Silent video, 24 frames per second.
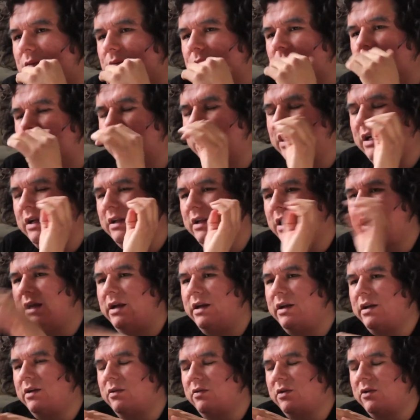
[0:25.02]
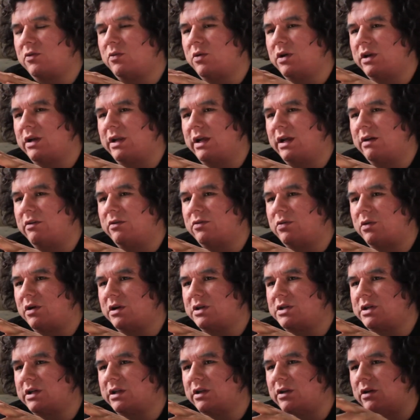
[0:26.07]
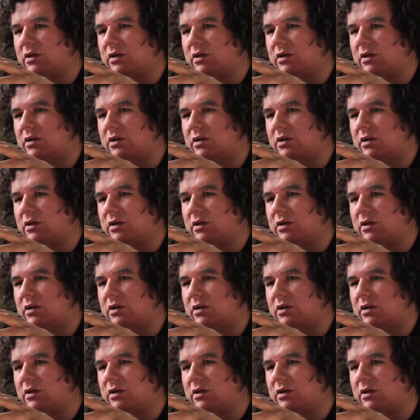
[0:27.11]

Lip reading: what ignited it was one day I was watching the